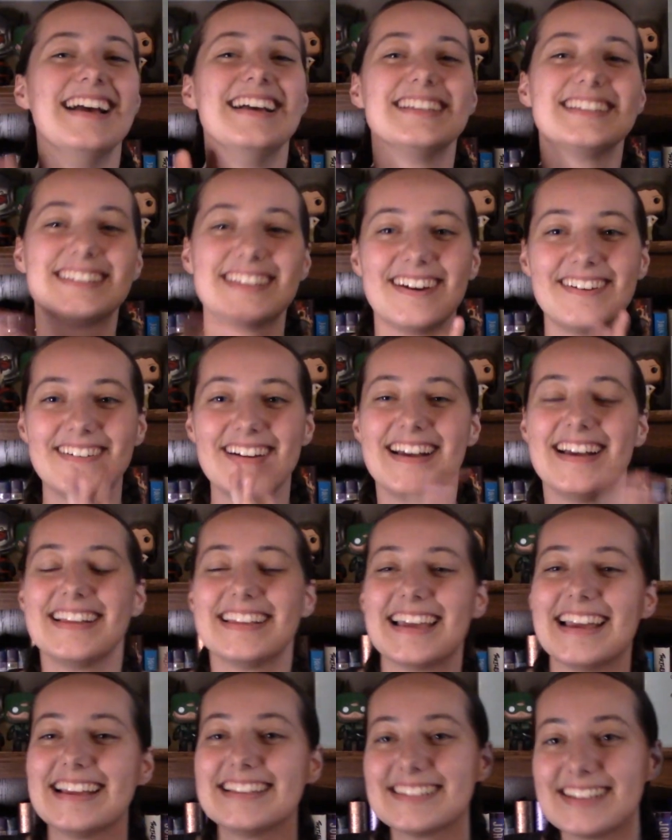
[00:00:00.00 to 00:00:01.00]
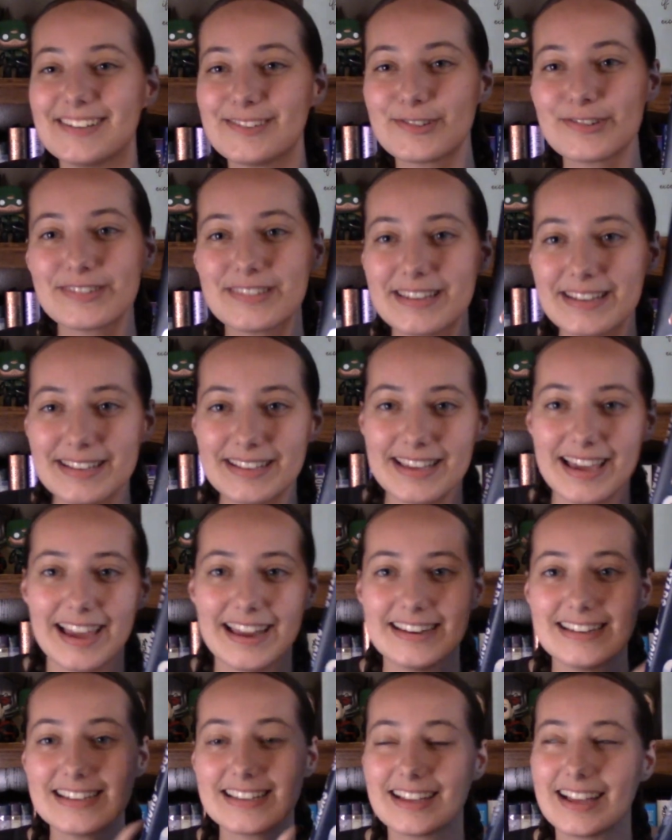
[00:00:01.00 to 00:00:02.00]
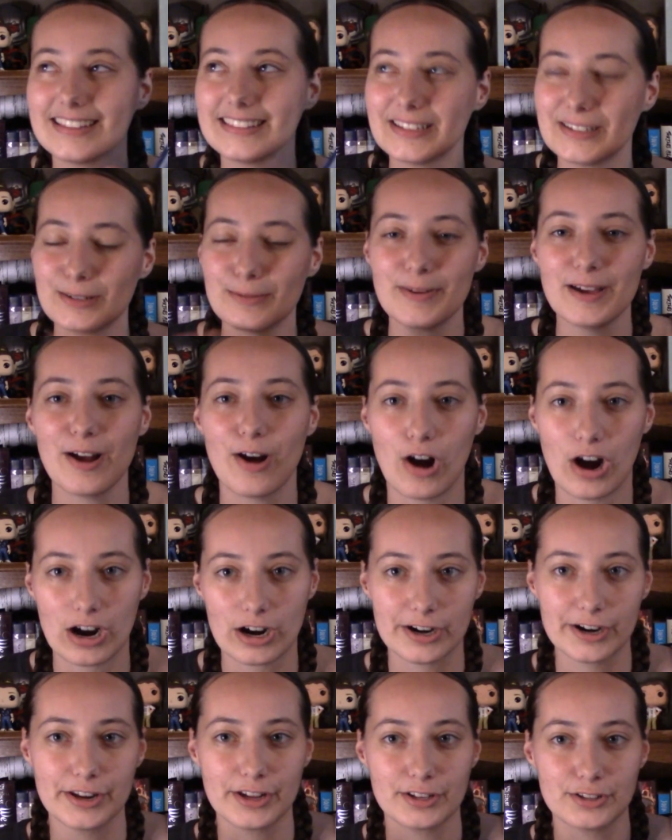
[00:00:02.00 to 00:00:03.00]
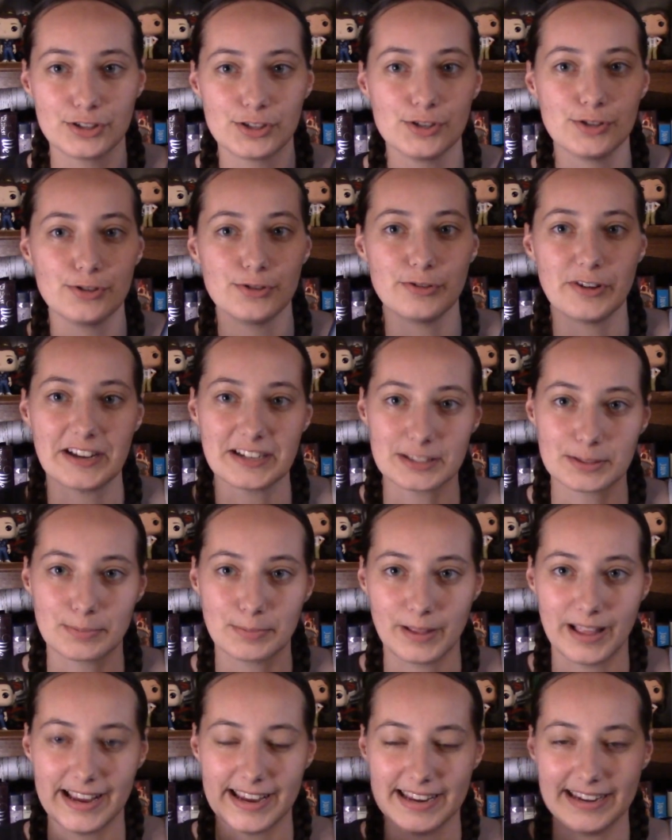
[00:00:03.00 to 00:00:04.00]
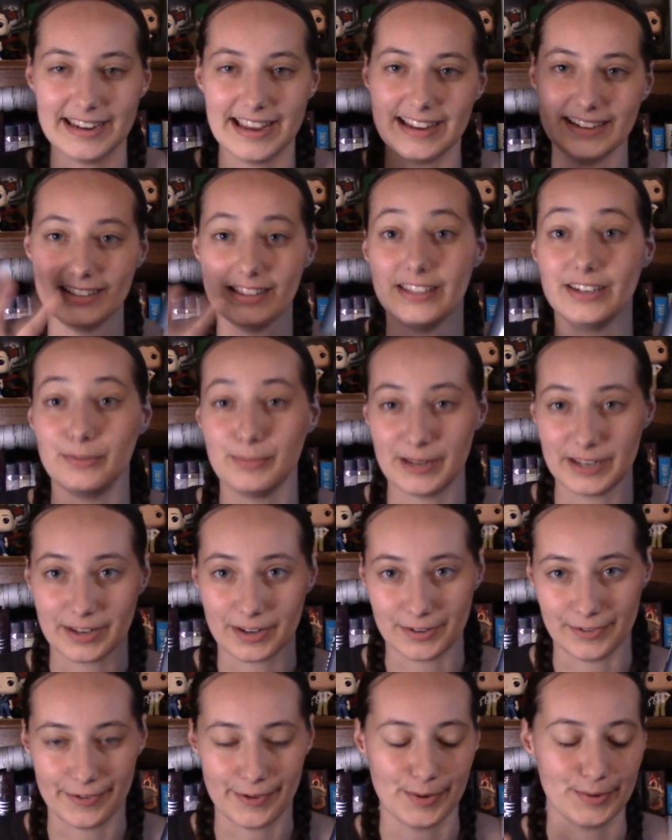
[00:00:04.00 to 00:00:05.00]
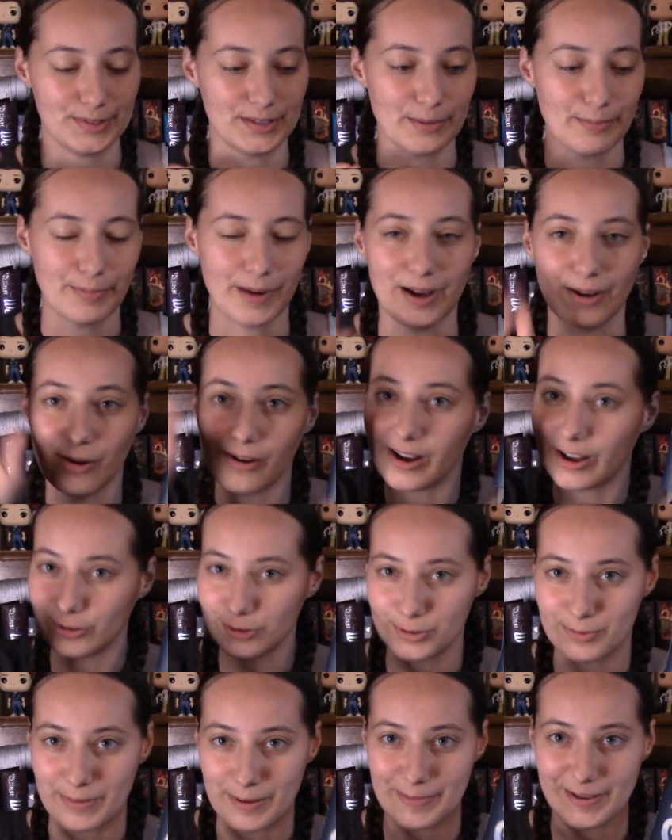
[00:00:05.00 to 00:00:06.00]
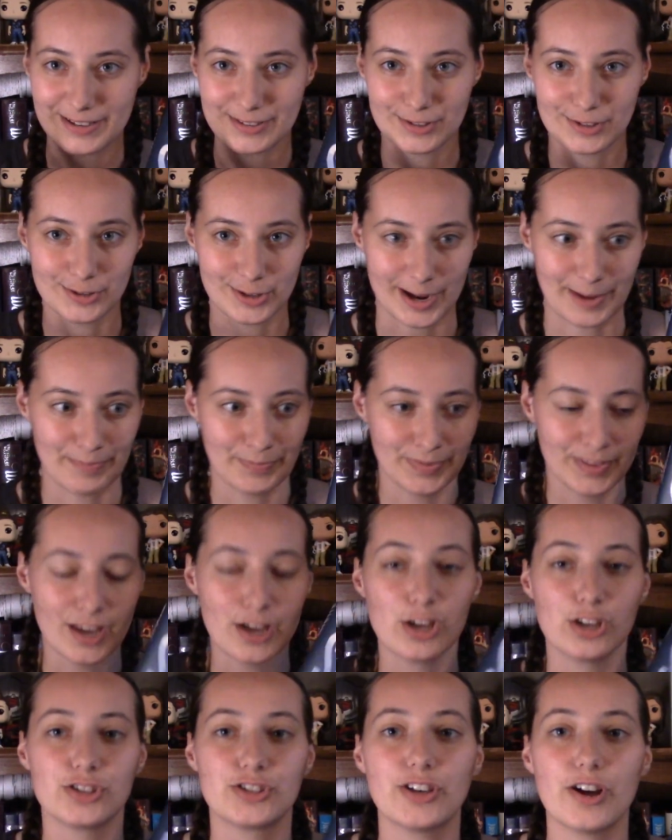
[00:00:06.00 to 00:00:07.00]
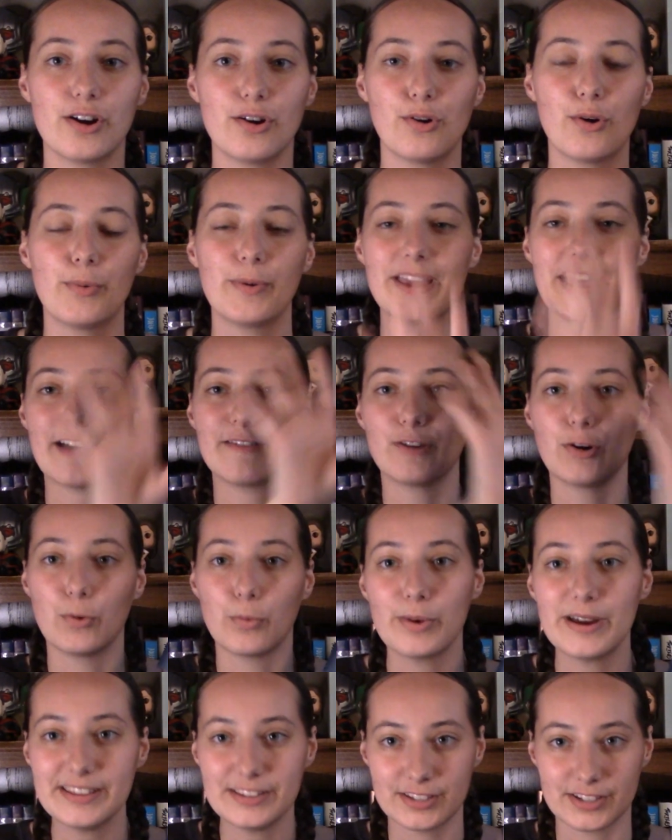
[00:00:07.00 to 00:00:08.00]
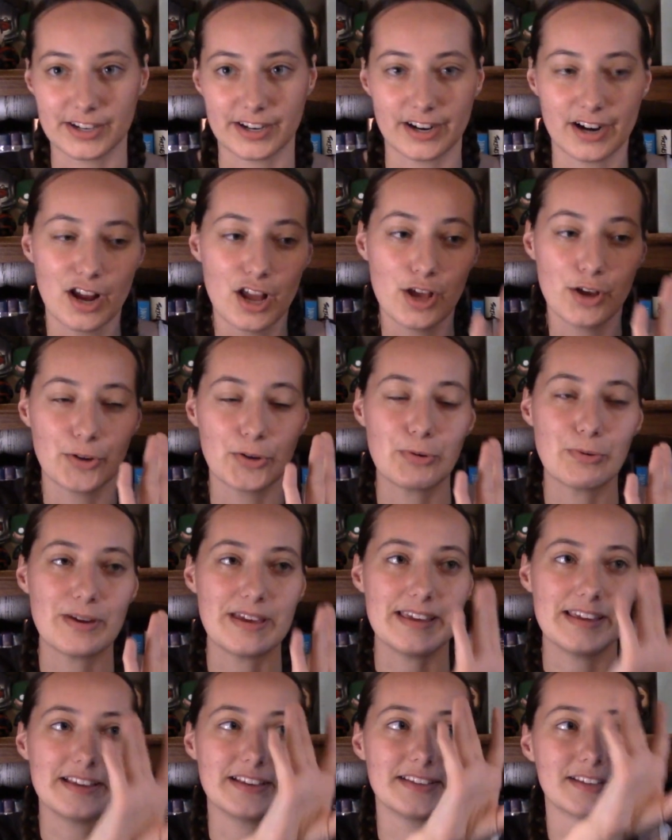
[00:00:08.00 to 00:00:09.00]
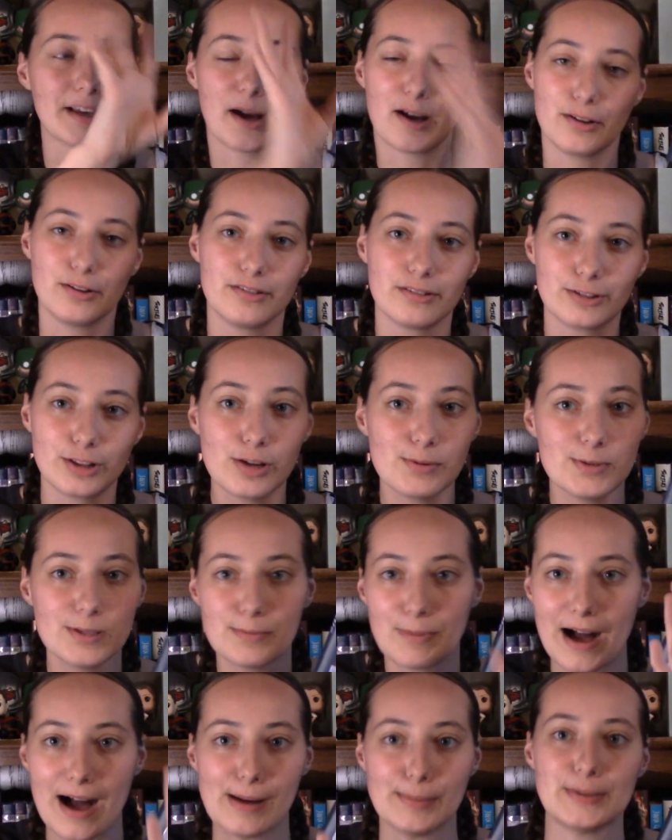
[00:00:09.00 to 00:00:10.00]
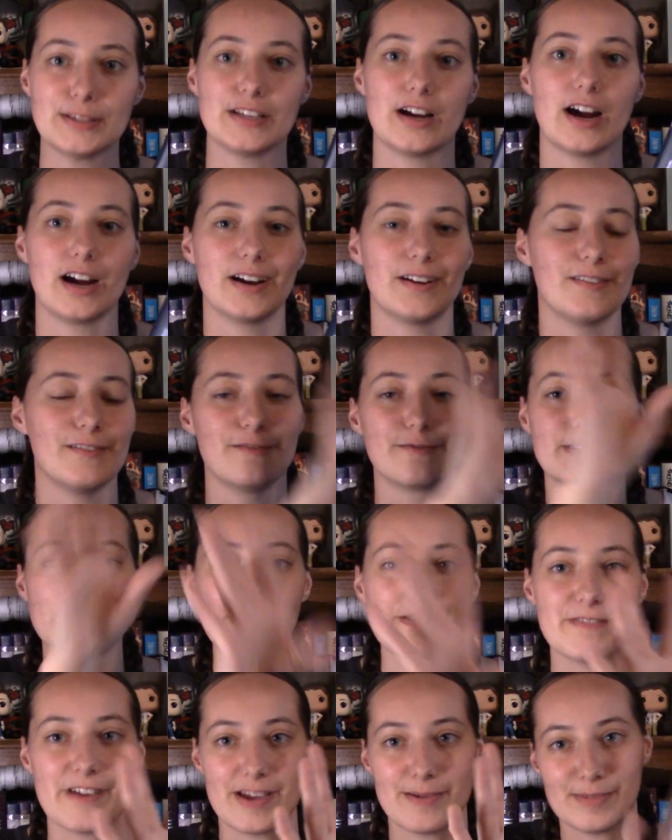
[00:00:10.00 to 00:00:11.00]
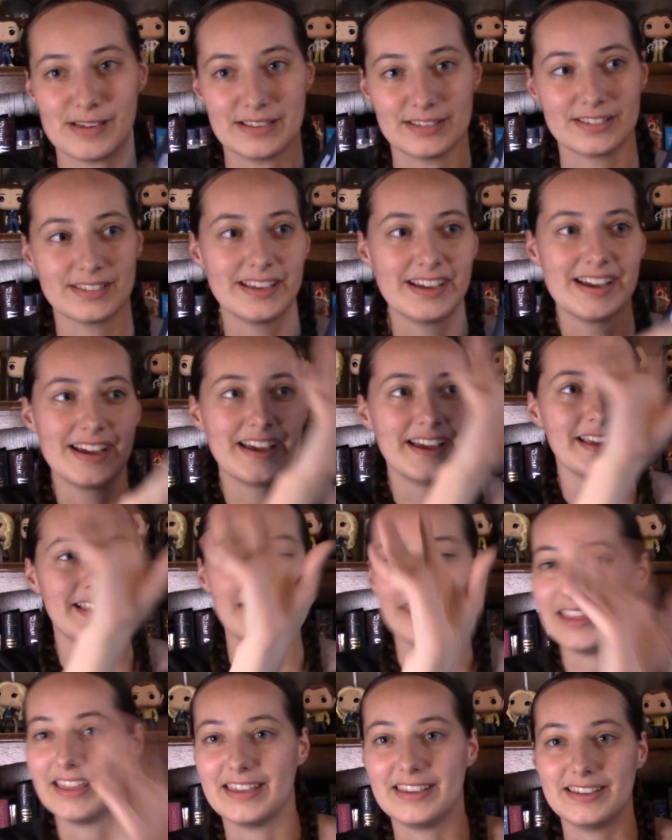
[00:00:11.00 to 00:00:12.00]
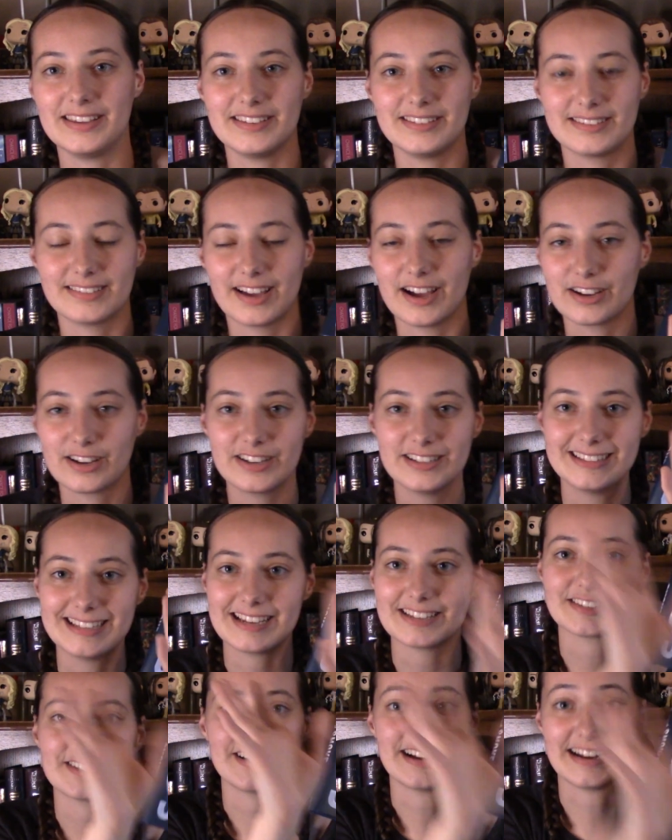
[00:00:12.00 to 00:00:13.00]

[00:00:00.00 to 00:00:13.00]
So it's interesting and a little bit hard to explain and a little bit confusing, but I'll do my best to try. So we have Winter, who is a global pop star, really famous. He's a good dancer